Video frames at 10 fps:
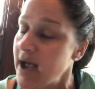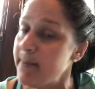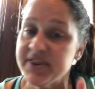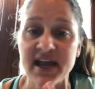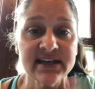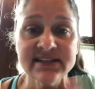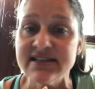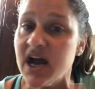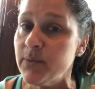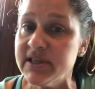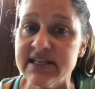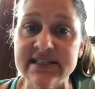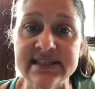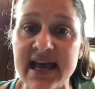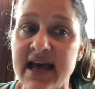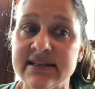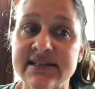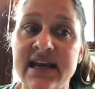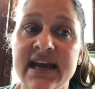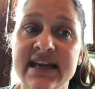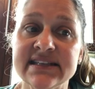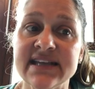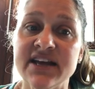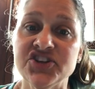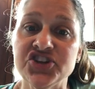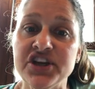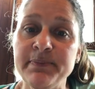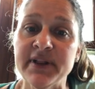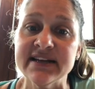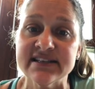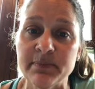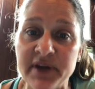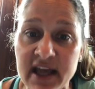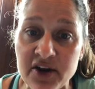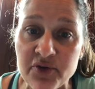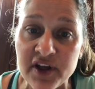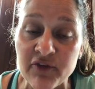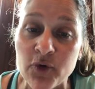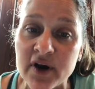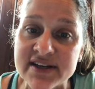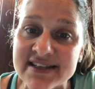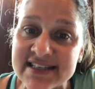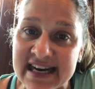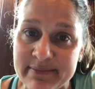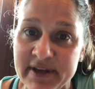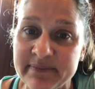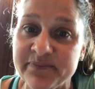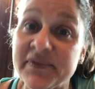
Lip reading: But that is not what this says. It says she plays the piano, therefore it is a statement.